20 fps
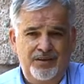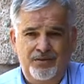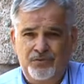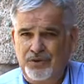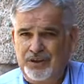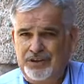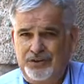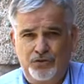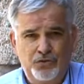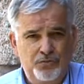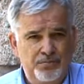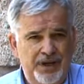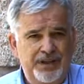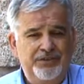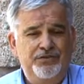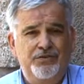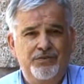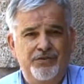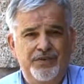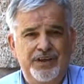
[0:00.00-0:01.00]
With too
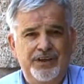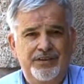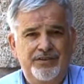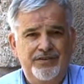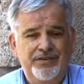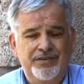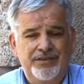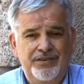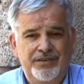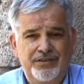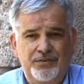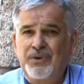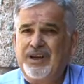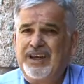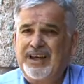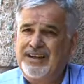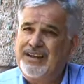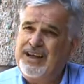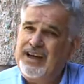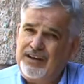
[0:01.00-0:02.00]
much of it, we
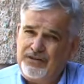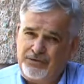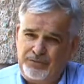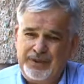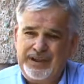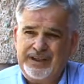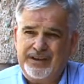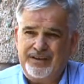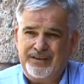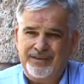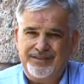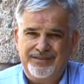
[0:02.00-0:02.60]
can die as well.